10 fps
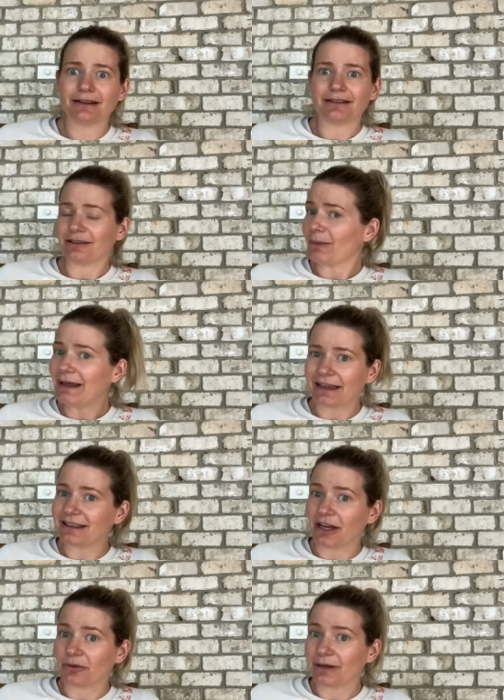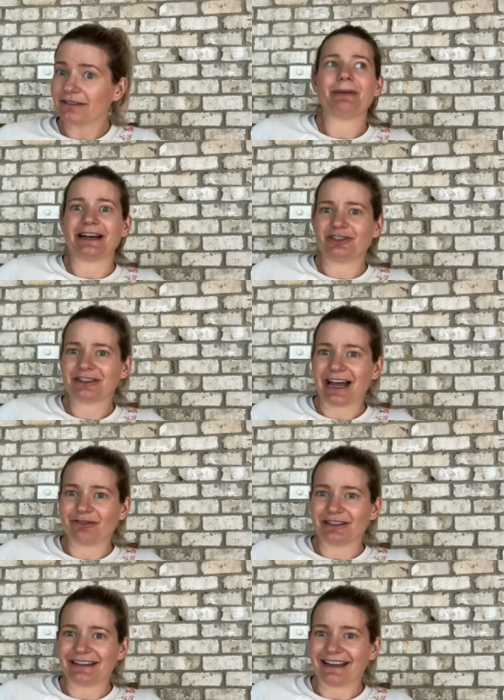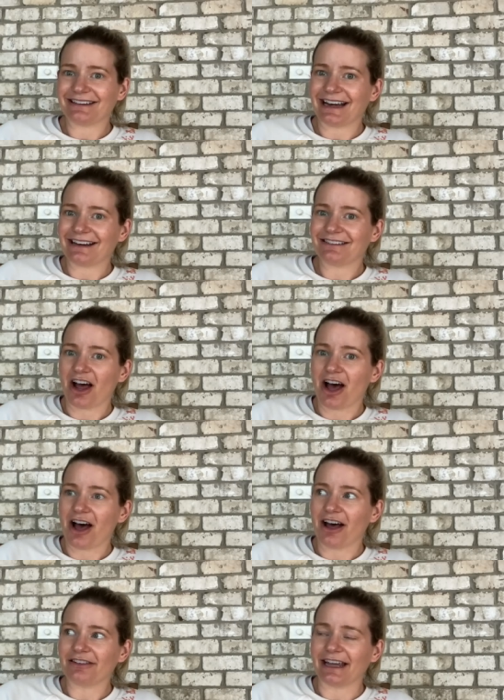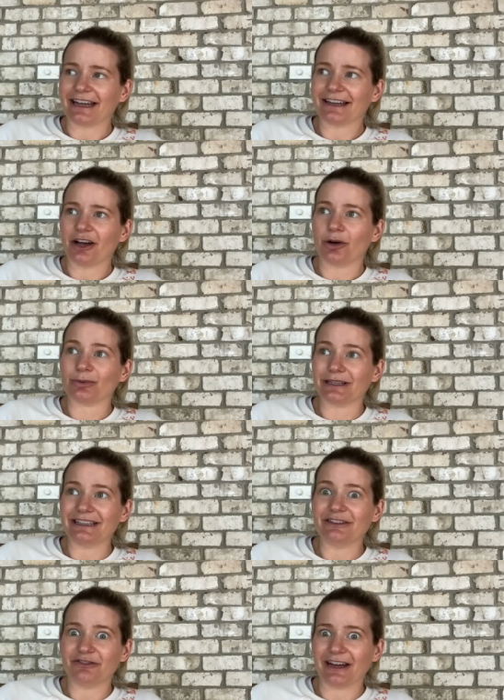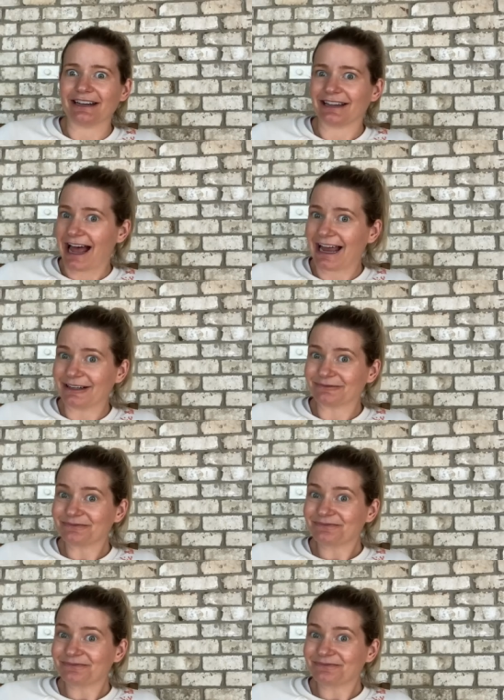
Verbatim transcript: That's why I like the other ones. But I took that real test and I saw like a really faint line.